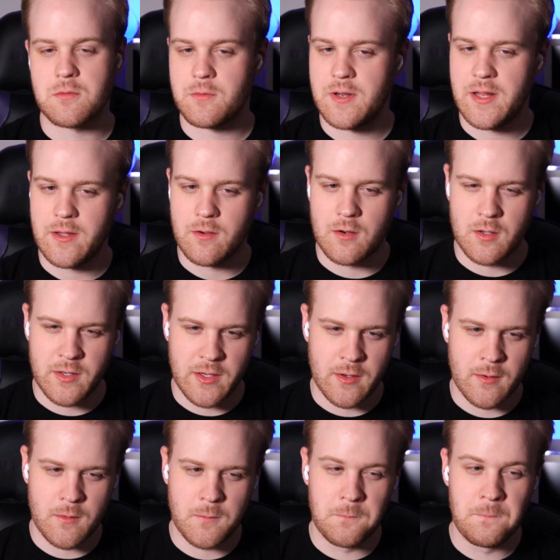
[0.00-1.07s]
3D
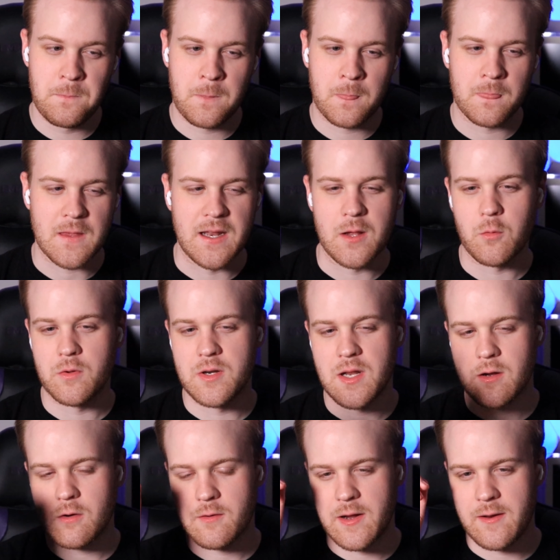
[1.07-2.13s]
audio, and it will
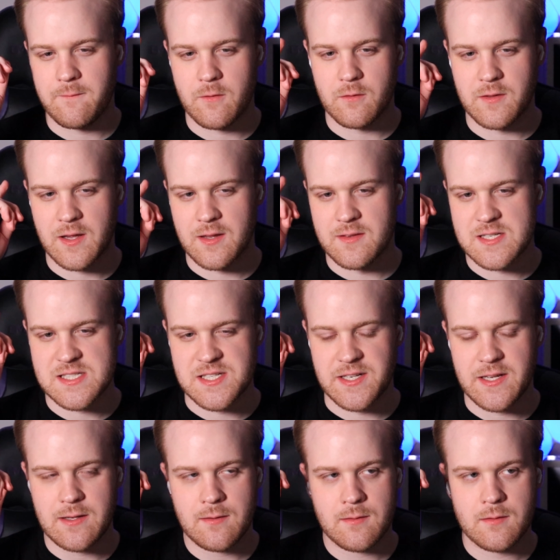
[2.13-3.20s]
narrate if you're like in the
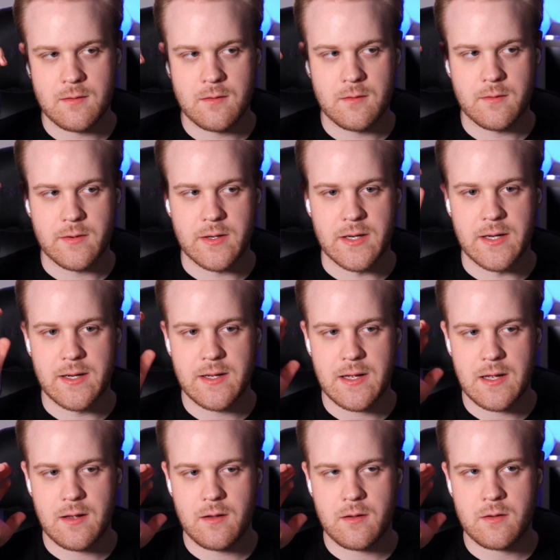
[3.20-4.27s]
city. Uh,
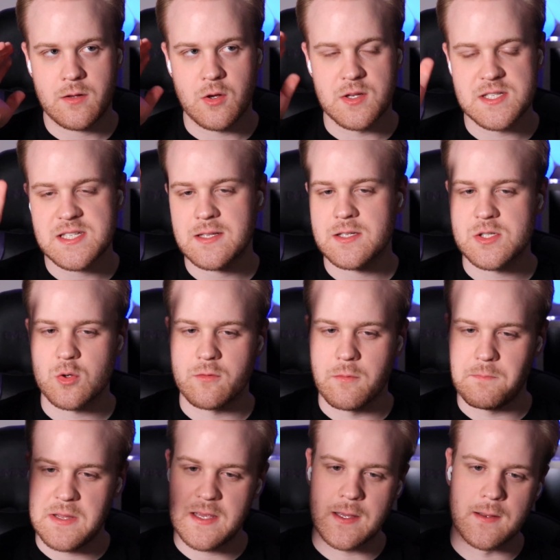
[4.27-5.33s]
you can set sort of a
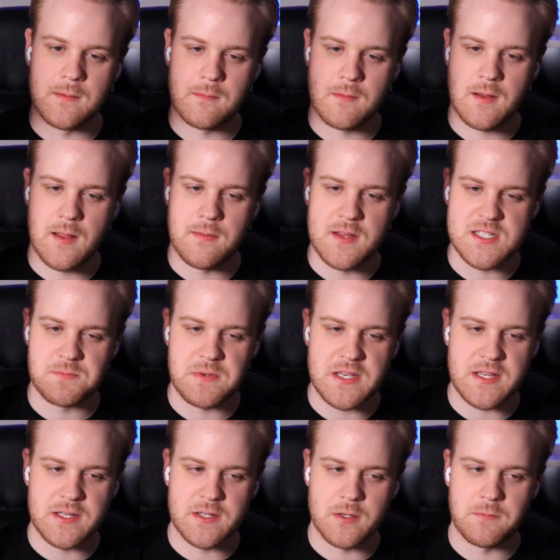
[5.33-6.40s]
beacon, and this
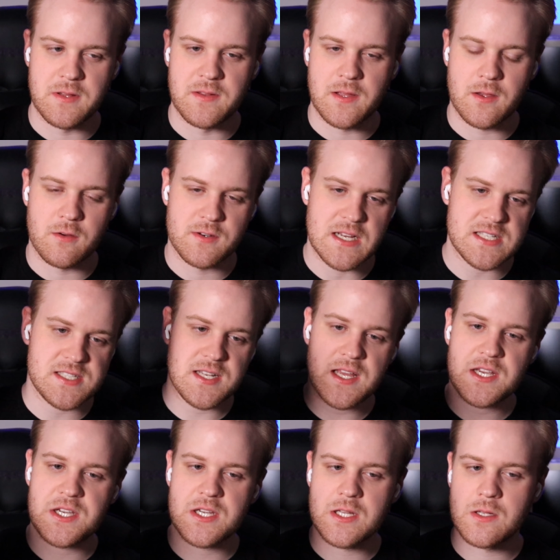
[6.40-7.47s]
beacon could be like your
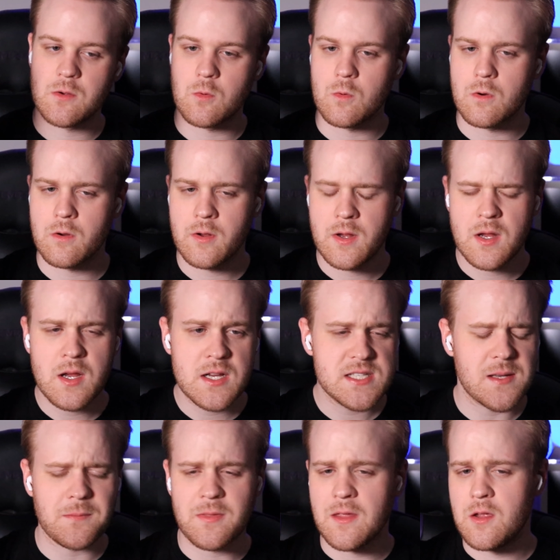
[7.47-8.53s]
destination or
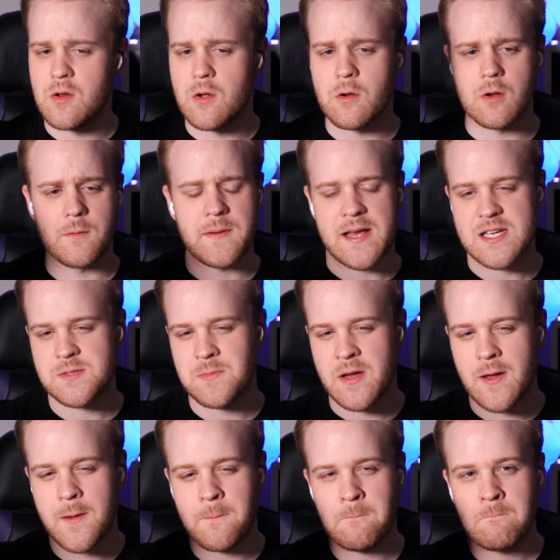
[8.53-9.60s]
something that you know you're going to pass
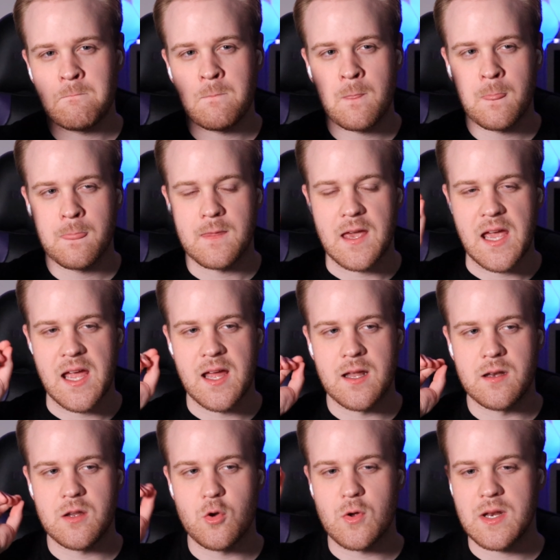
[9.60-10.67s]
by,
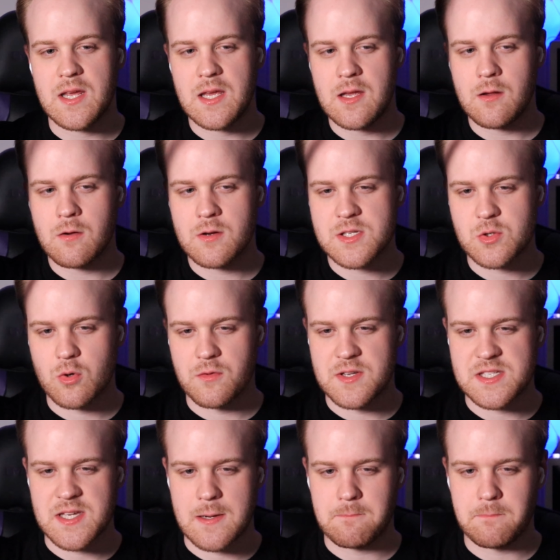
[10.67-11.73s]
and you can hear sort of
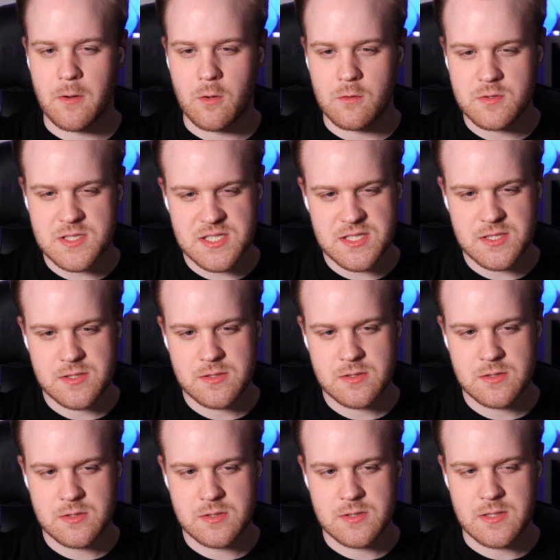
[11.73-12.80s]
this like pulse
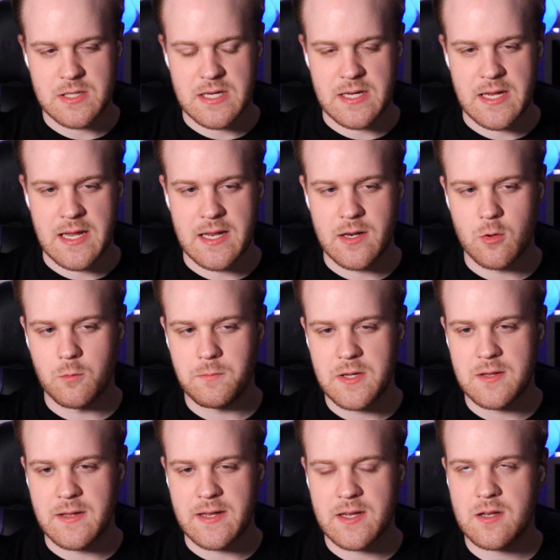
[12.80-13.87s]
and it'll be
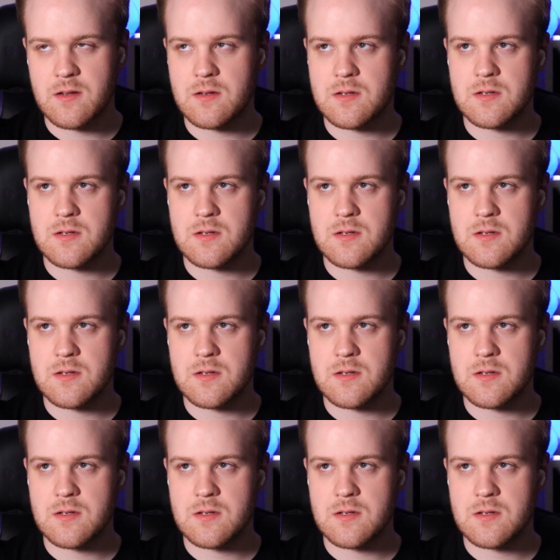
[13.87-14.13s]
like